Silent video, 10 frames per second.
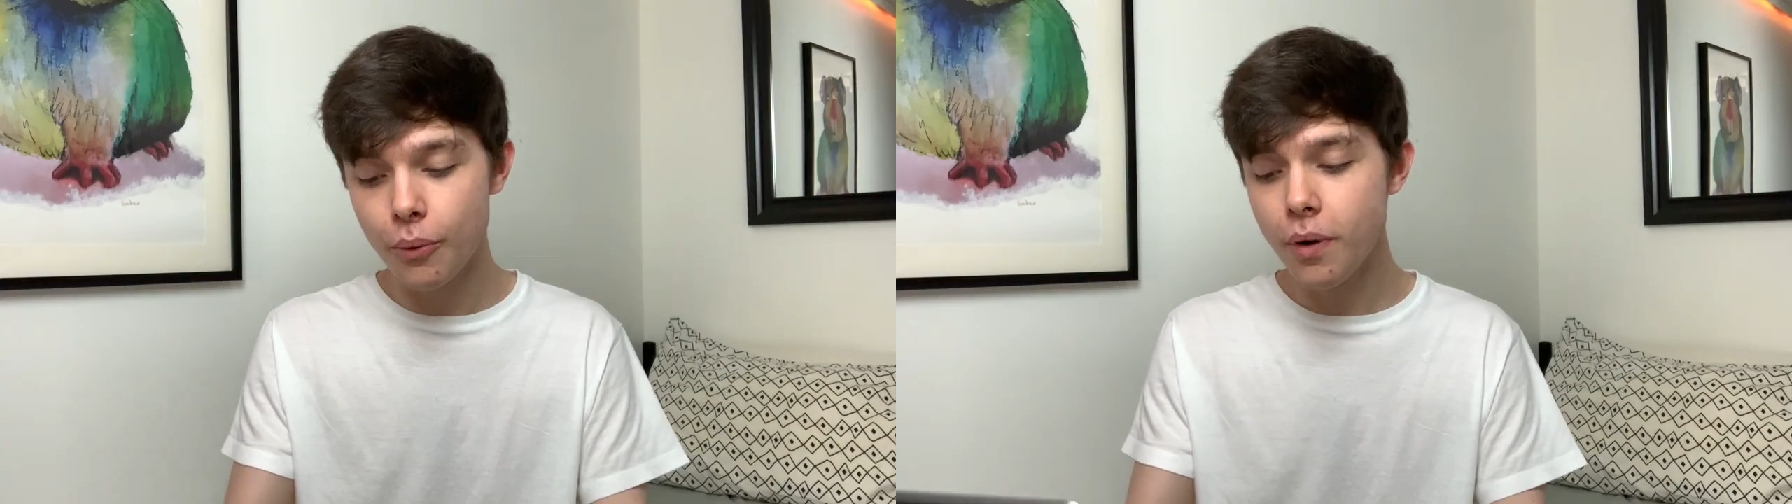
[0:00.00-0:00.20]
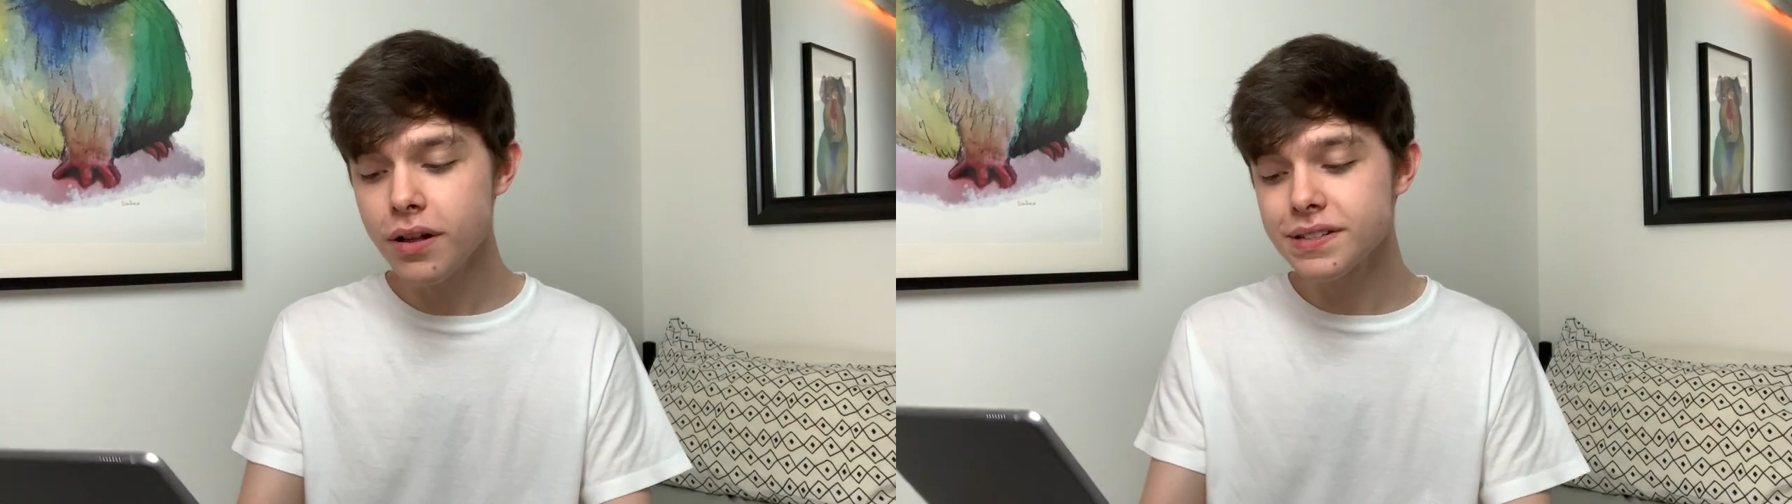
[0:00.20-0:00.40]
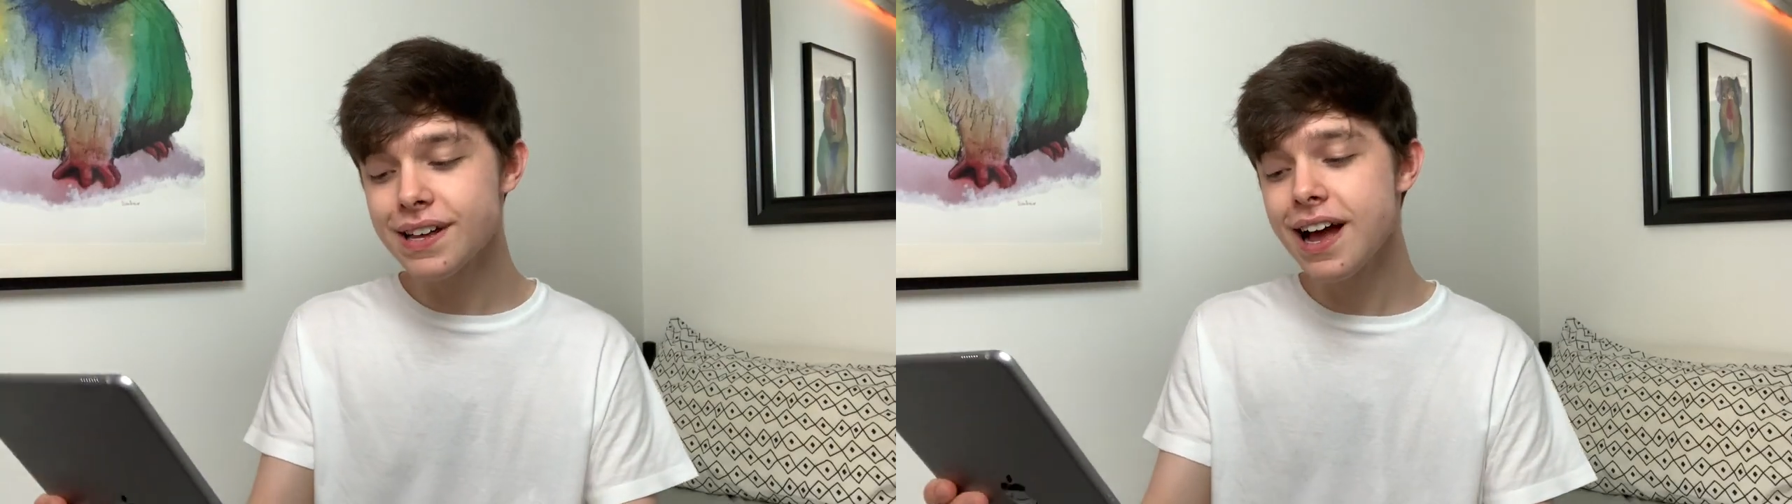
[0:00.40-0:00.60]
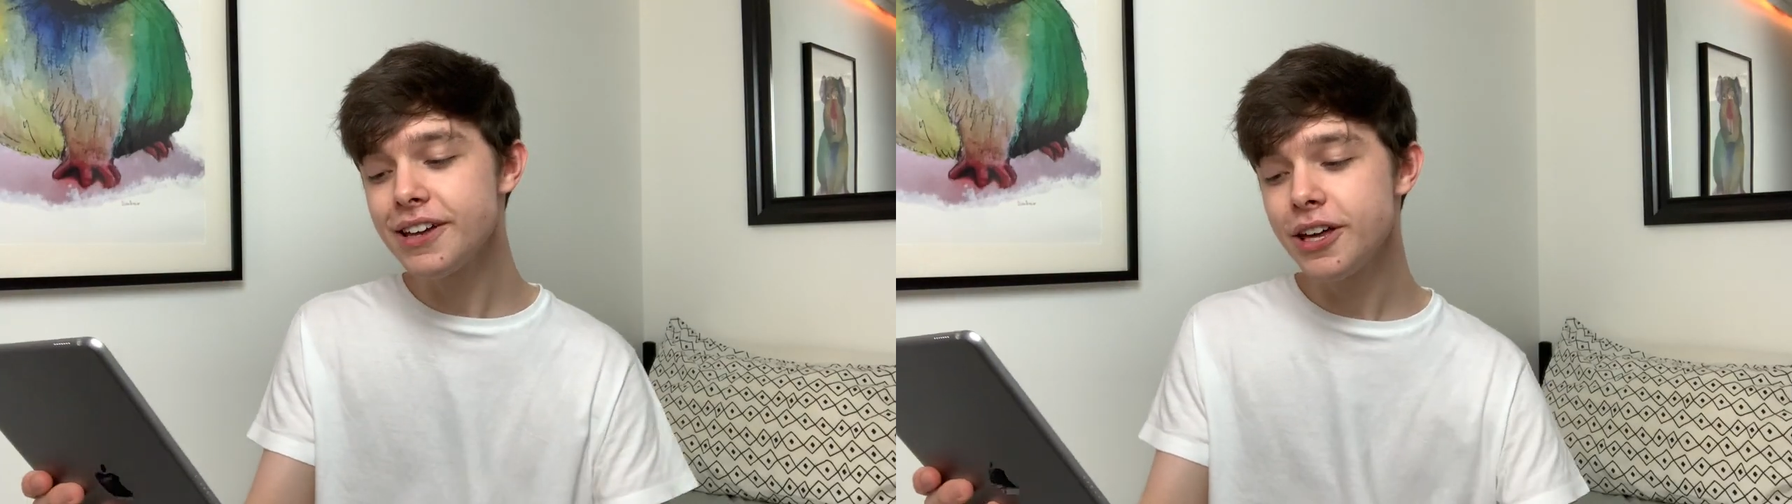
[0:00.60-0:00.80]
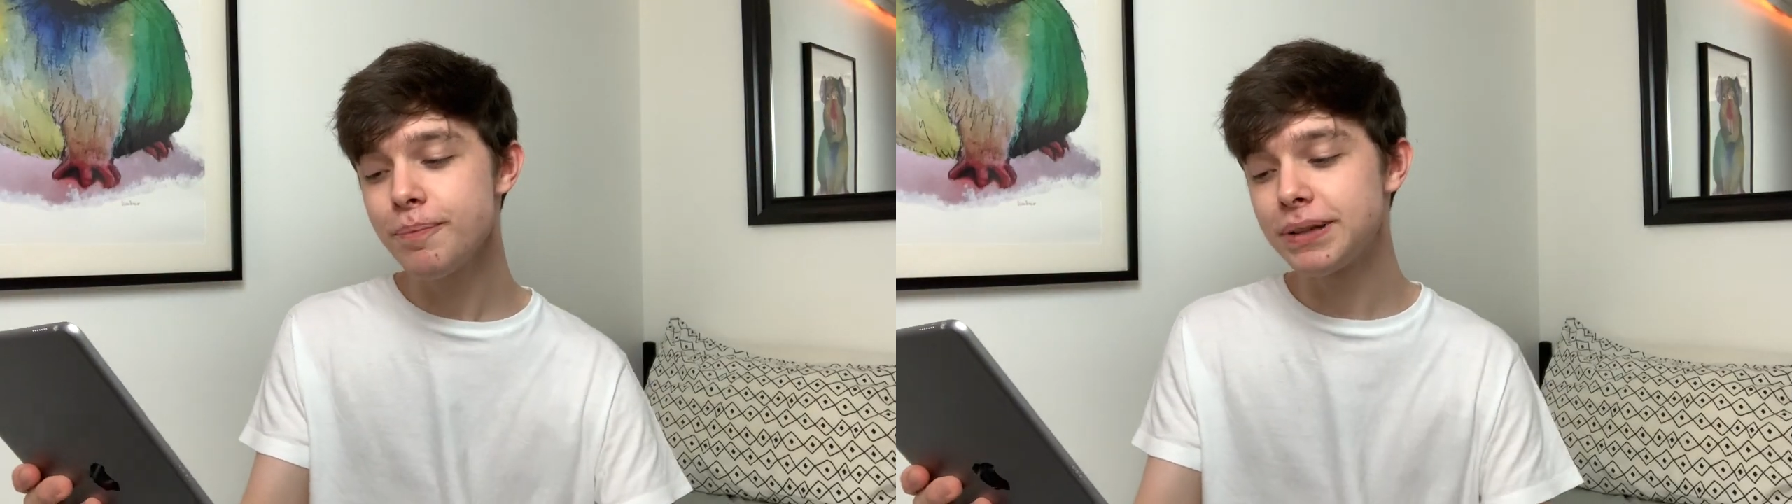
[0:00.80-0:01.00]
What are
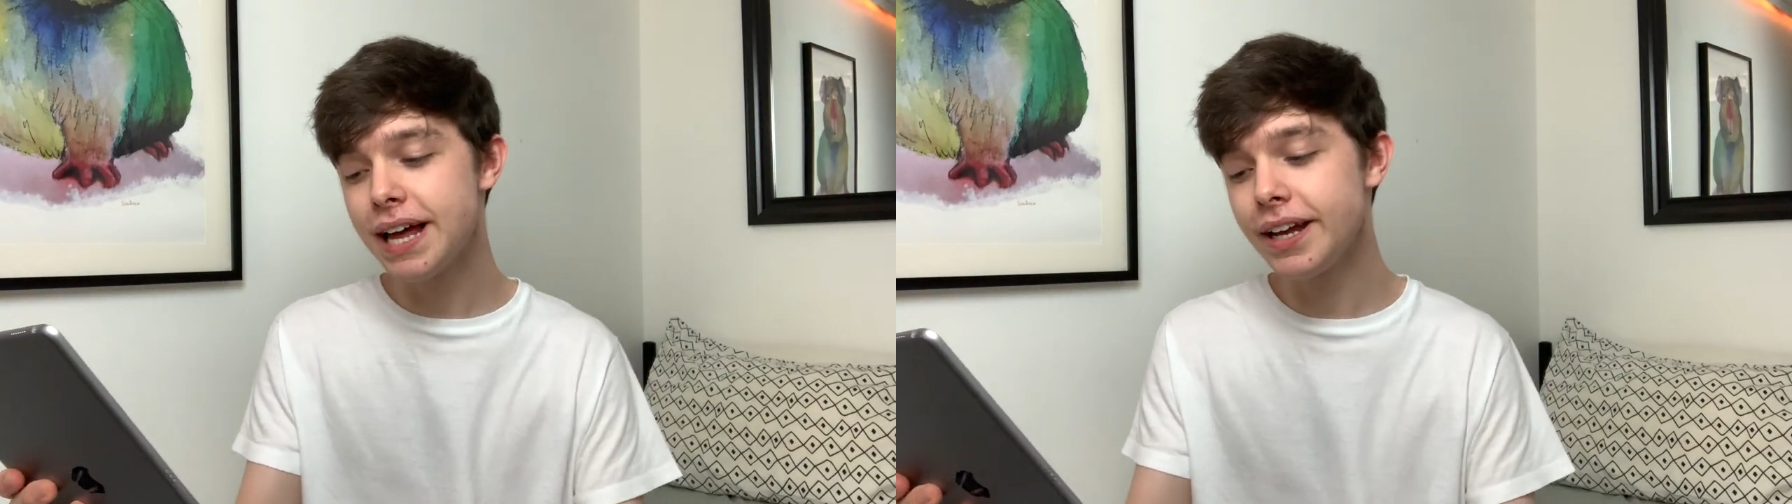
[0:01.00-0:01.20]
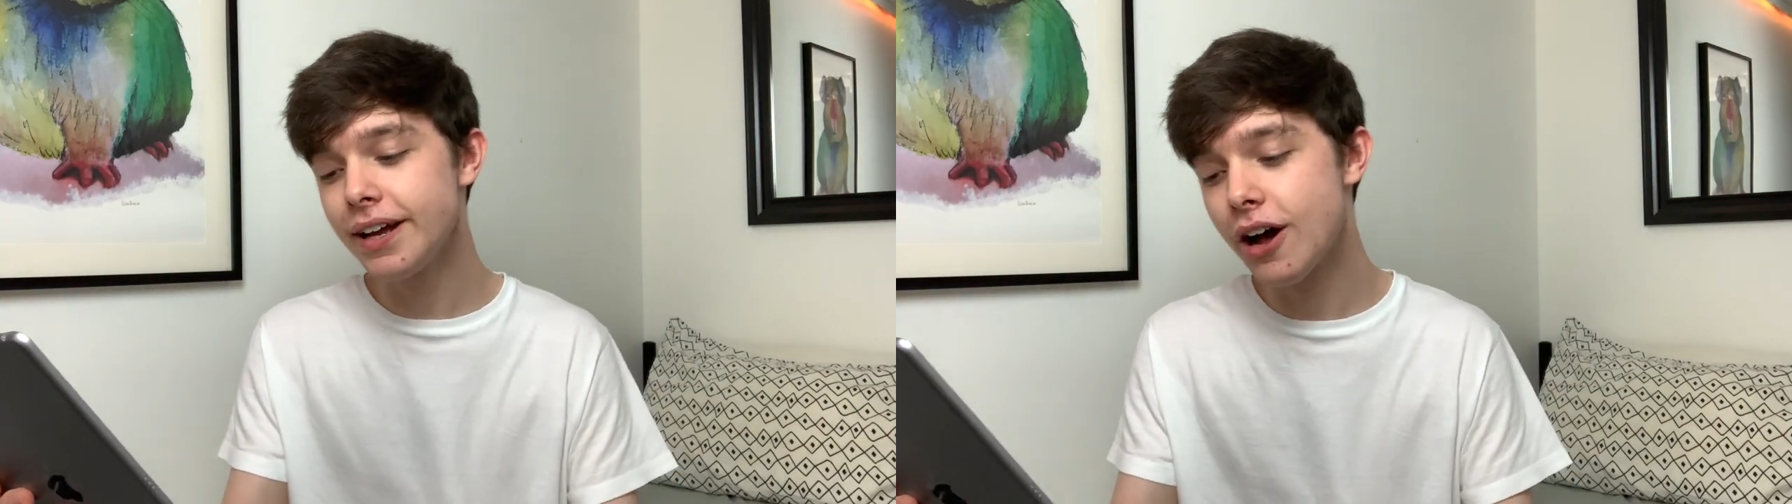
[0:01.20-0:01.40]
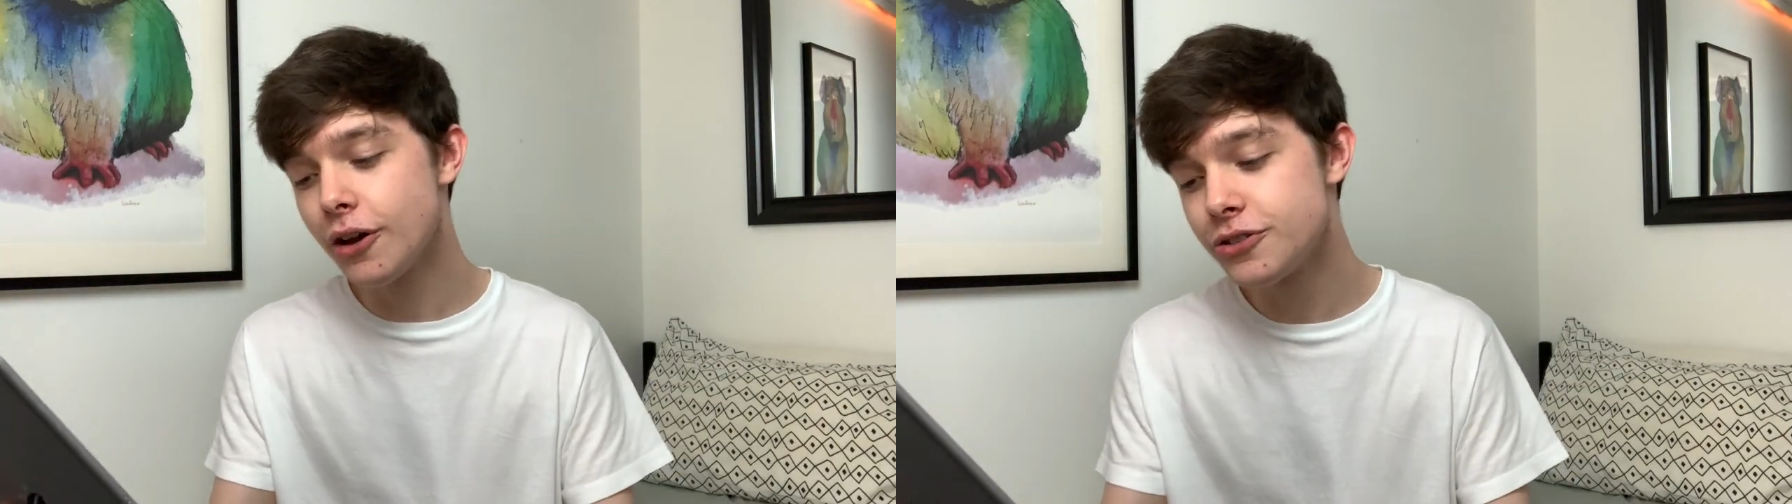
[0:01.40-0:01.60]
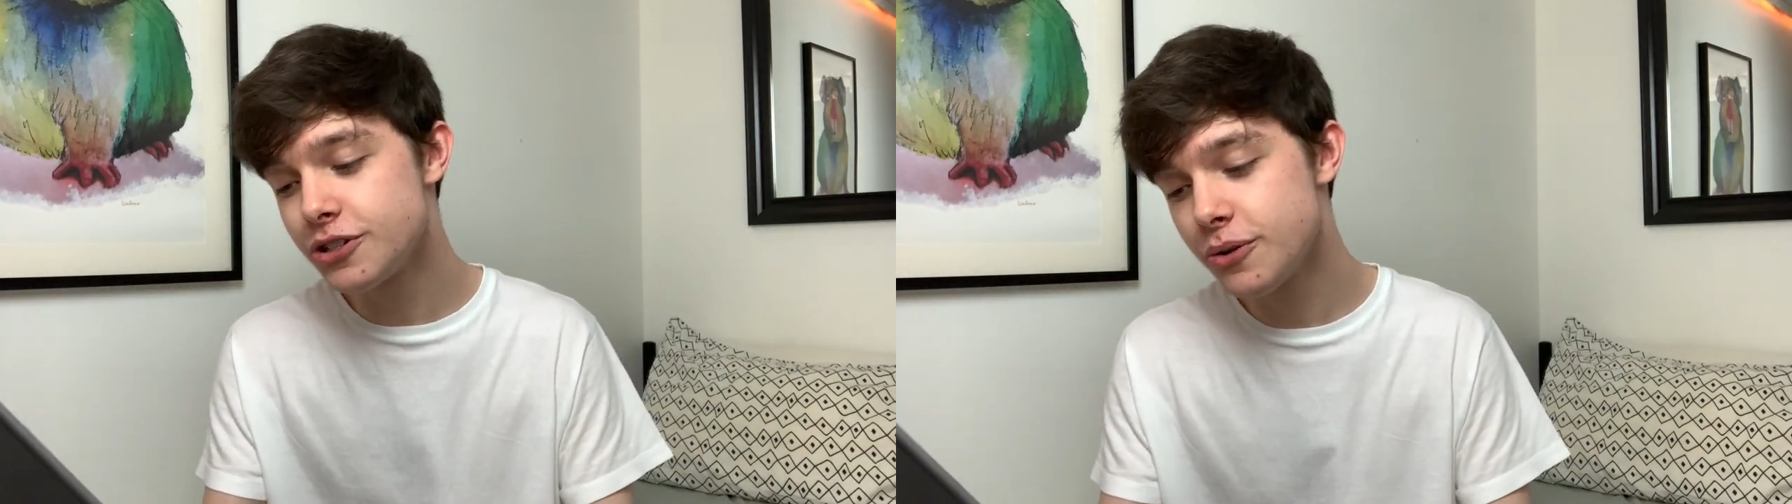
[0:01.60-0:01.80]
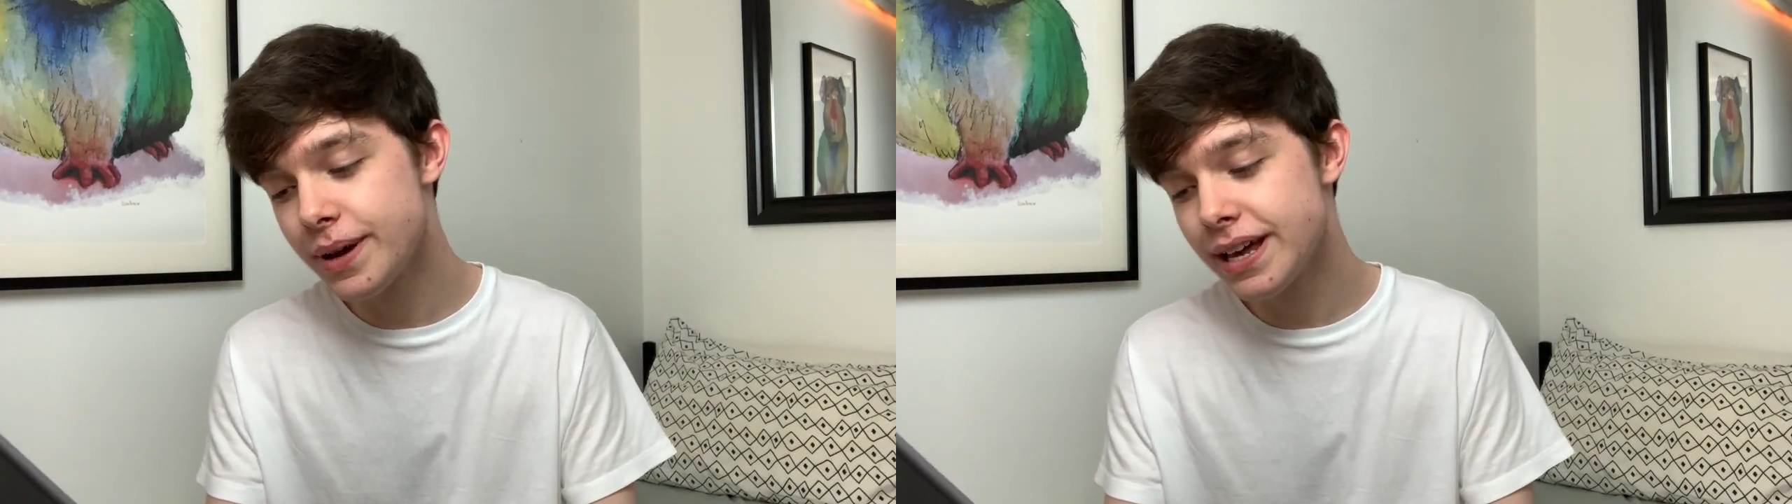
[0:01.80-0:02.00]
you planning on
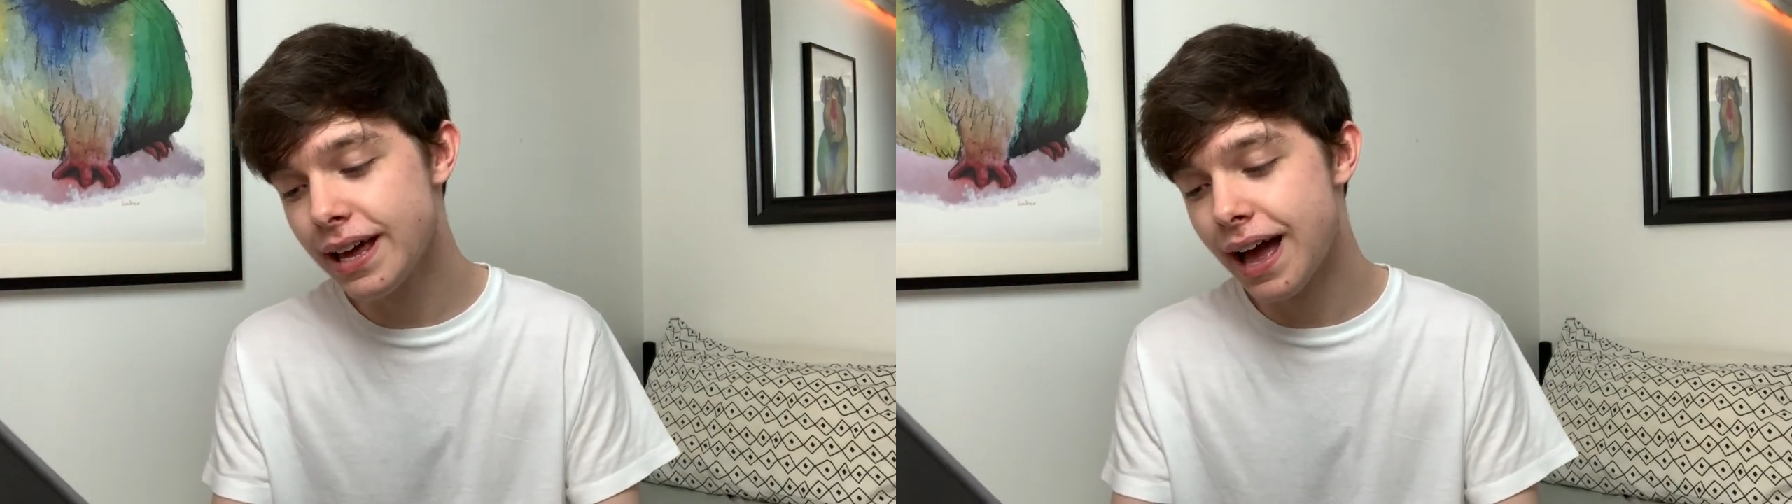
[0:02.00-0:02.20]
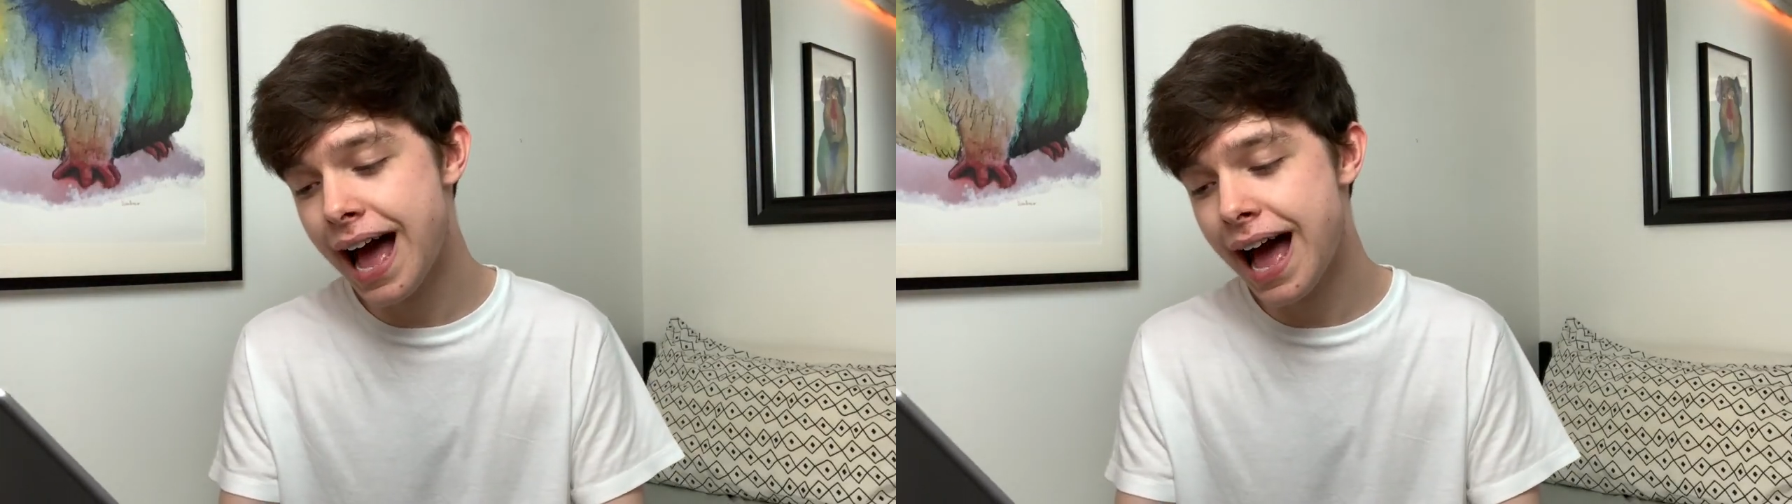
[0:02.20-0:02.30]
doing